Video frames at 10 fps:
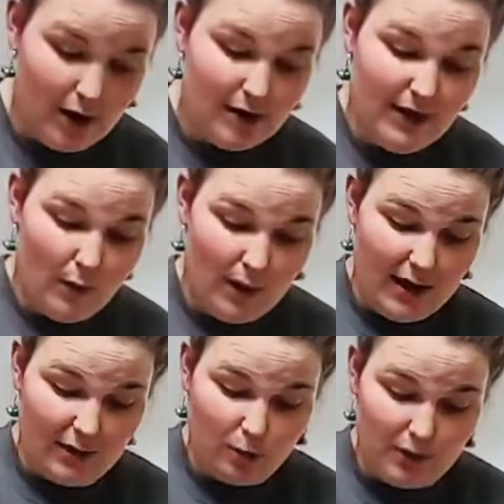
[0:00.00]
That way
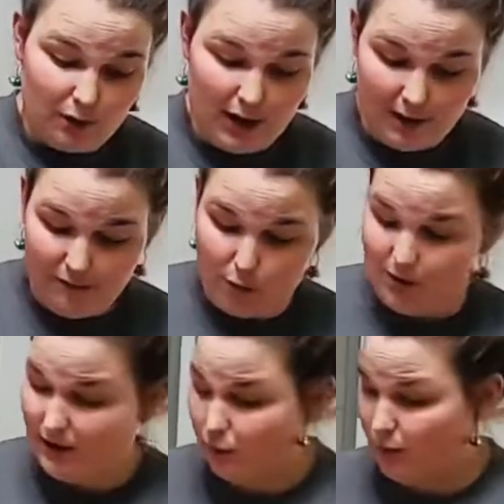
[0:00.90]
it'll be ready for
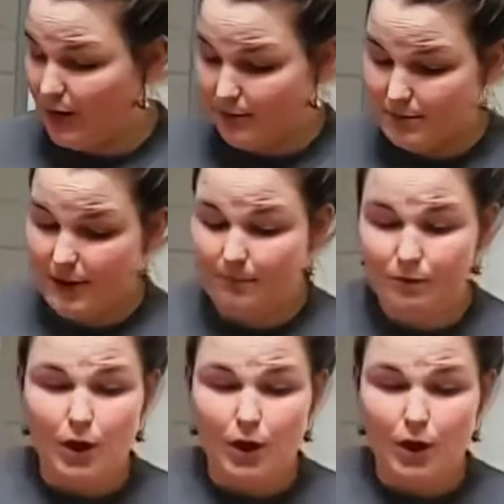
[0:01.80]
this when I'm done.